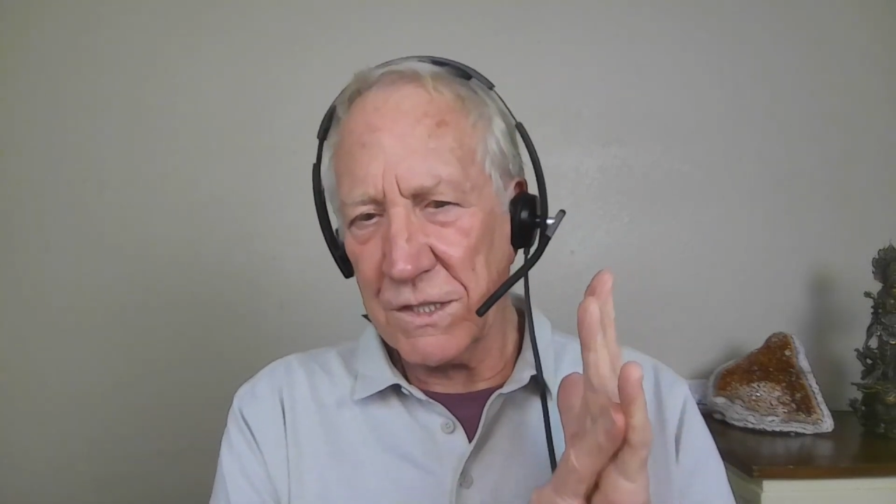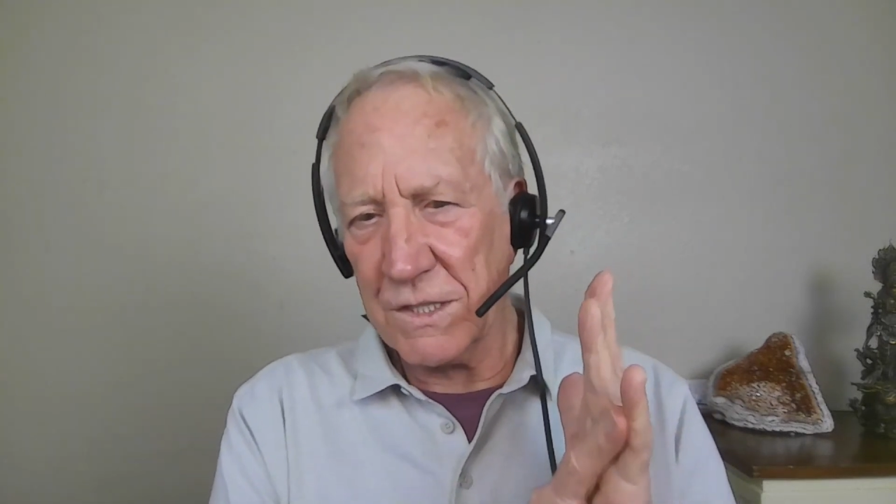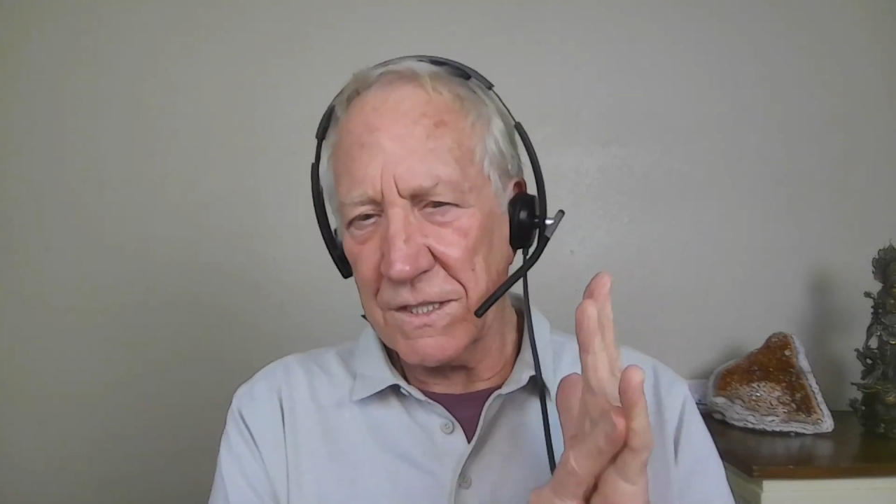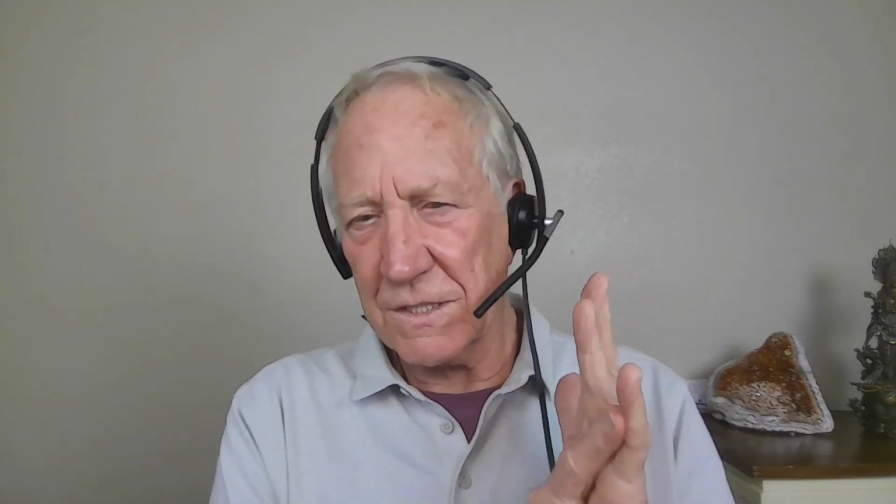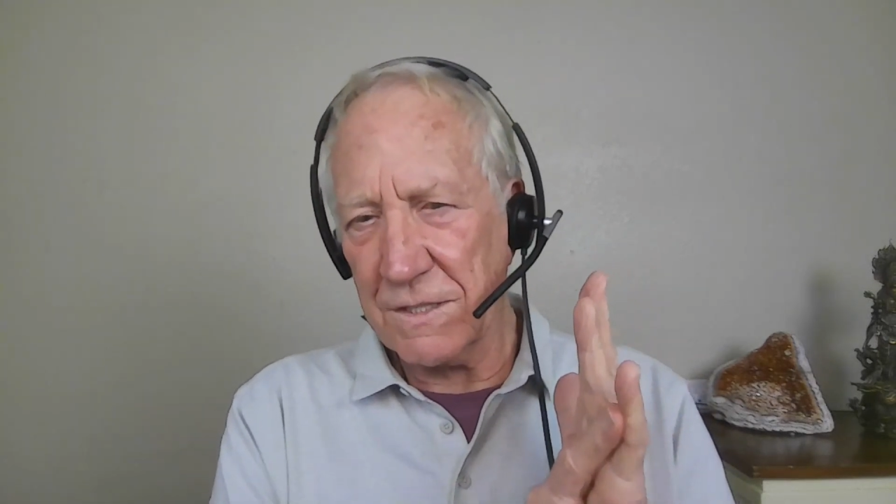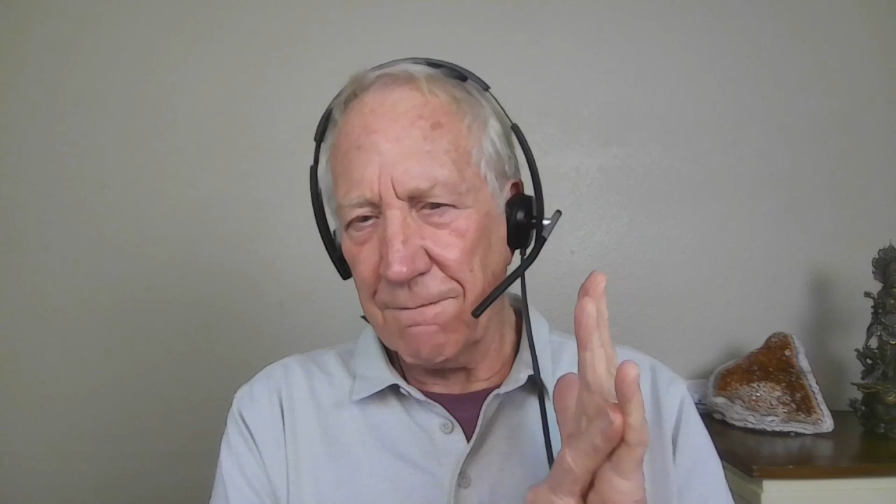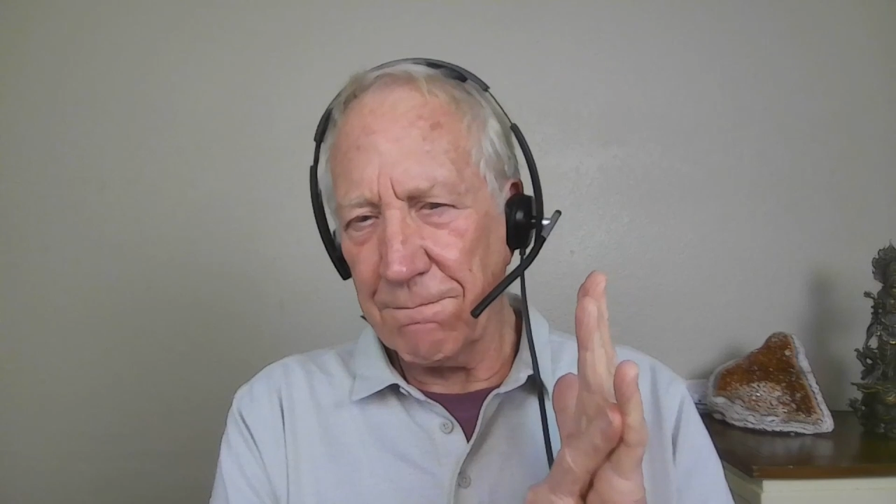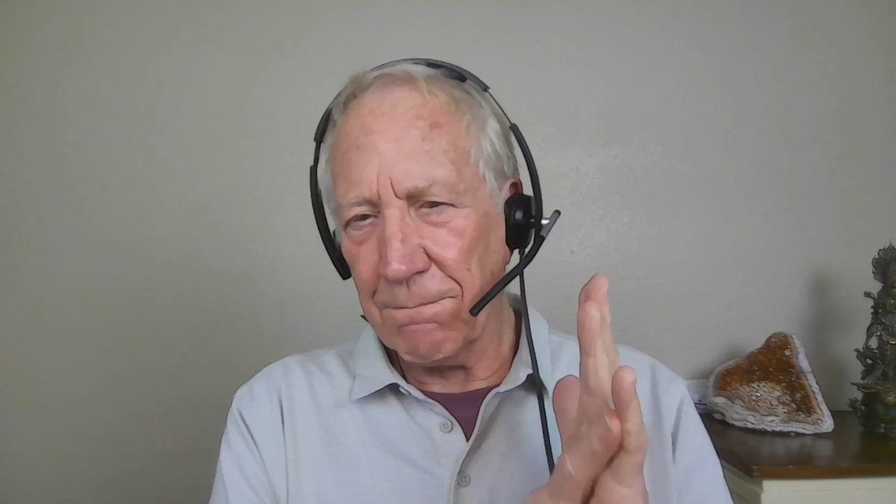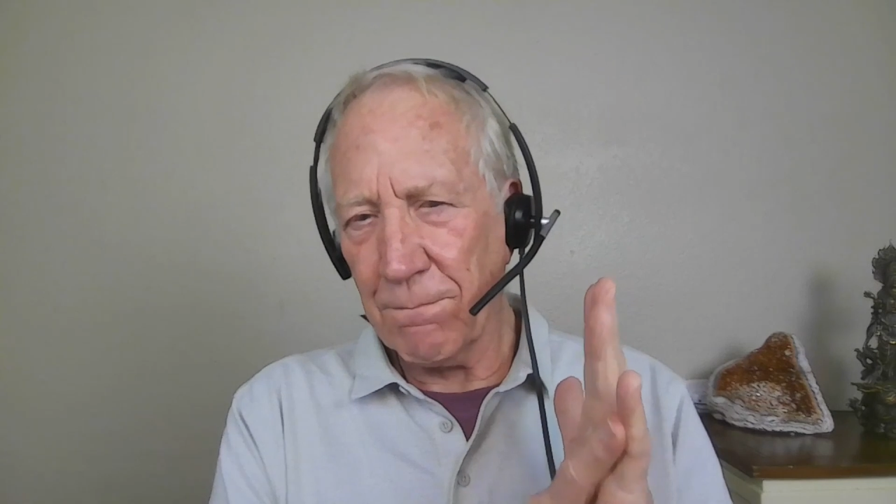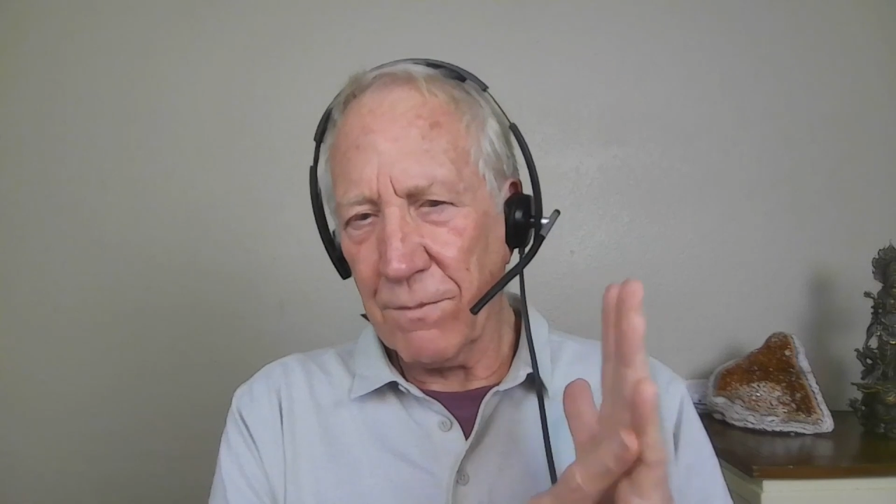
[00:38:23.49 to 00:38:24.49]
disease
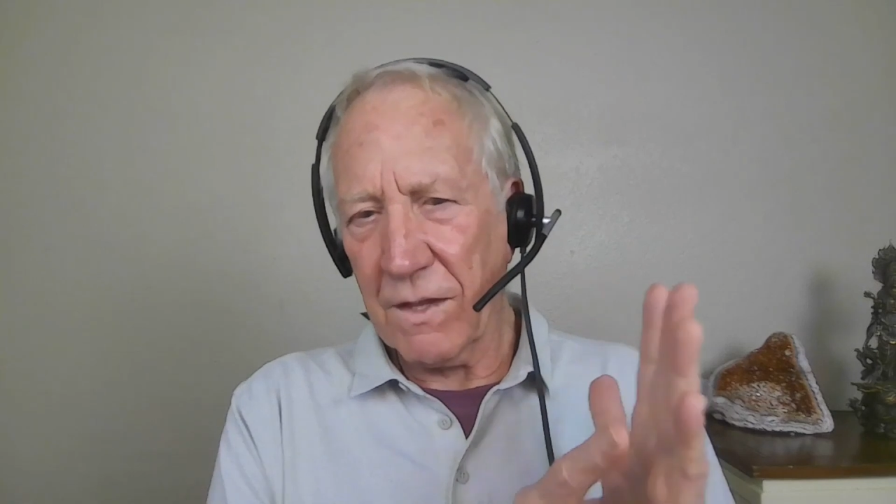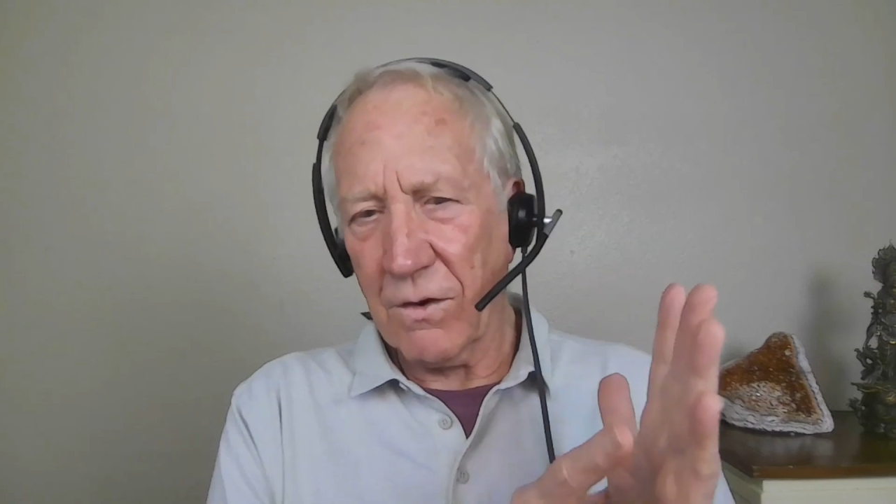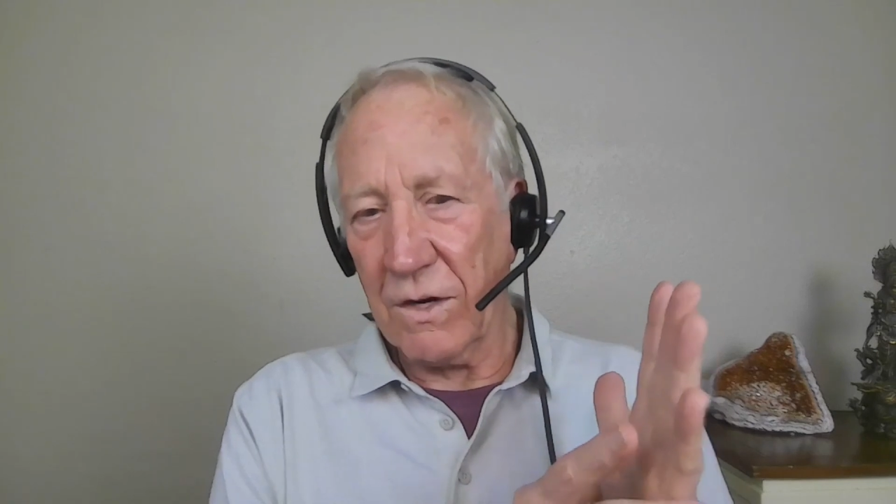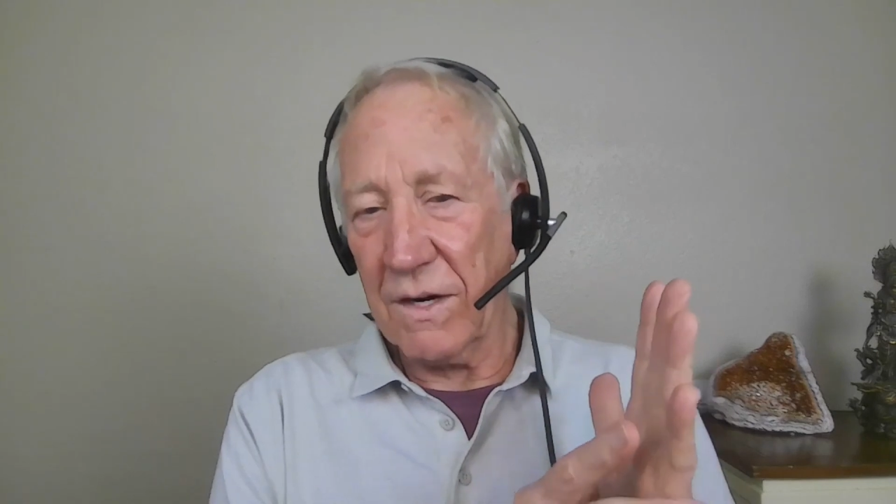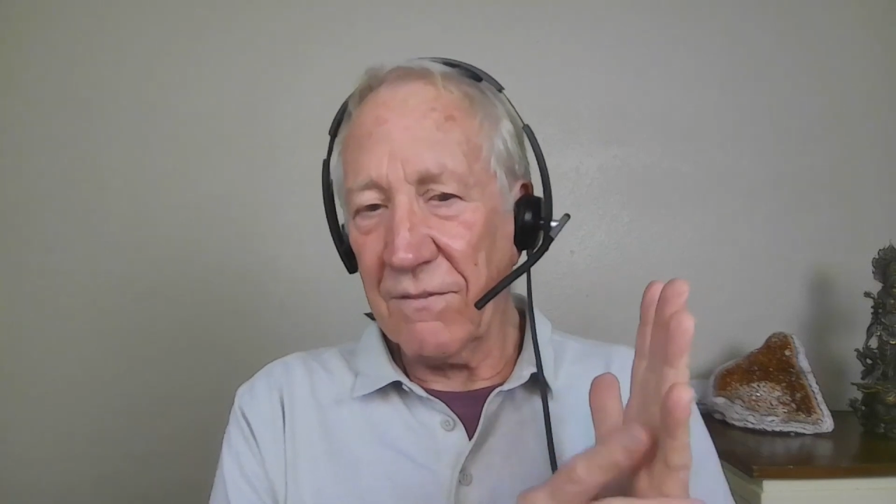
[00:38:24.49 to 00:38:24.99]
or